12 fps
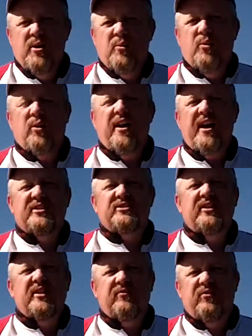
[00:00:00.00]
we're
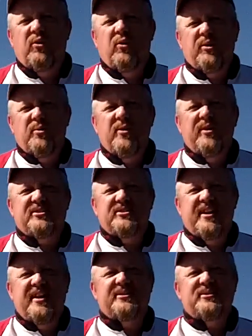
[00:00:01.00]
actually in Florida where it's
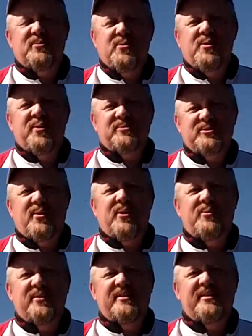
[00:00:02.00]
nice and warm, so I
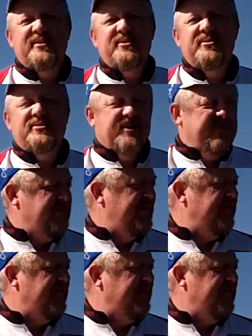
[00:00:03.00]
wanted to do something